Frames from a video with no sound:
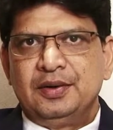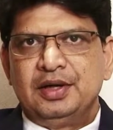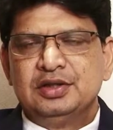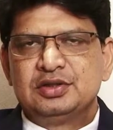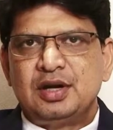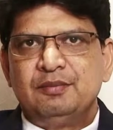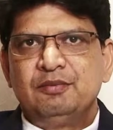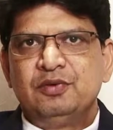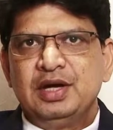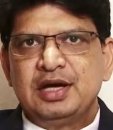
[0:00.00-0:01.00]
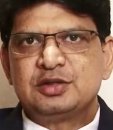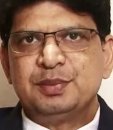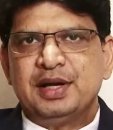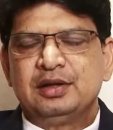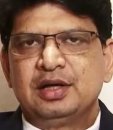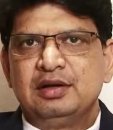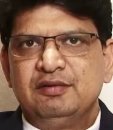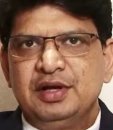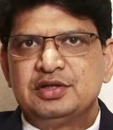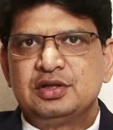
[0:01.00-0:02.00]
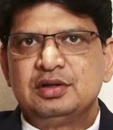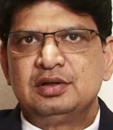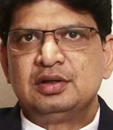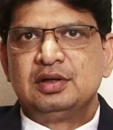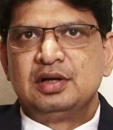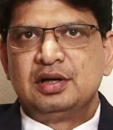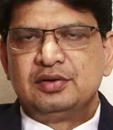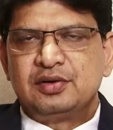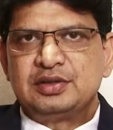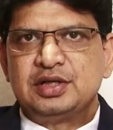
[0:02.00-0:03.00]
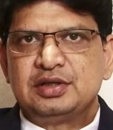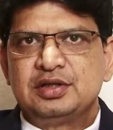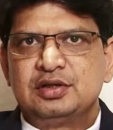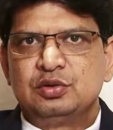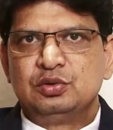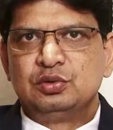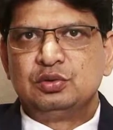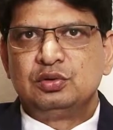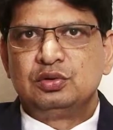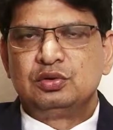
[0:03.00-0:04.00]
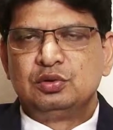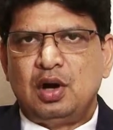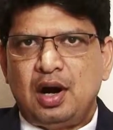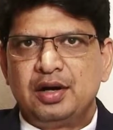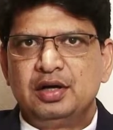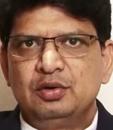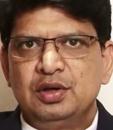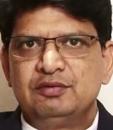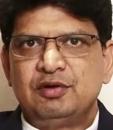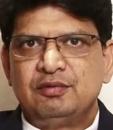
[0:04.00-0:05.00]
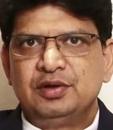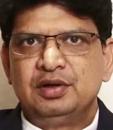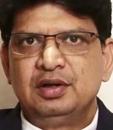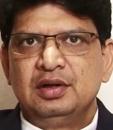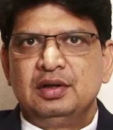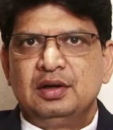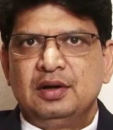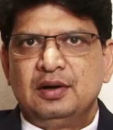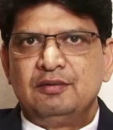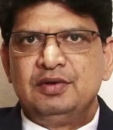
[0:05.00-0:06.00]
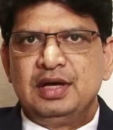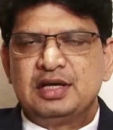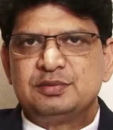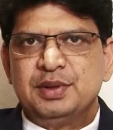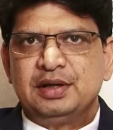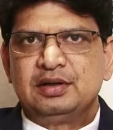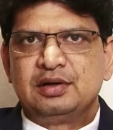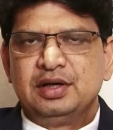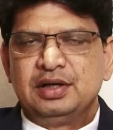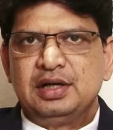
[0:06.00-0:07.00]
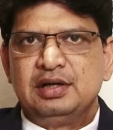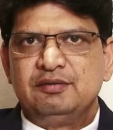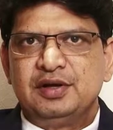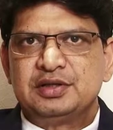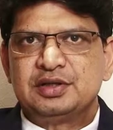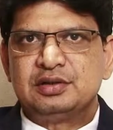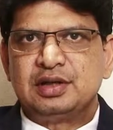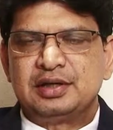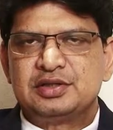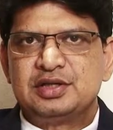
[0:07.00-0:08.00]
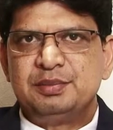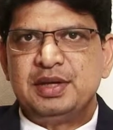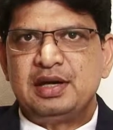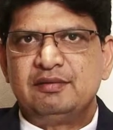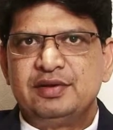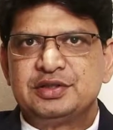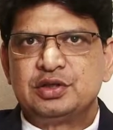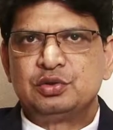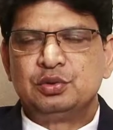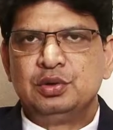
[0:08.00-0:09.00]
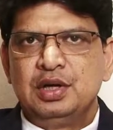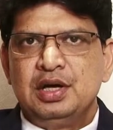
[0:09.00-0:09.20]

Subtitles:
In sum, we expect the inflation trajectory to harden going forward. We expect the retail inflation, that is CPI inflation, to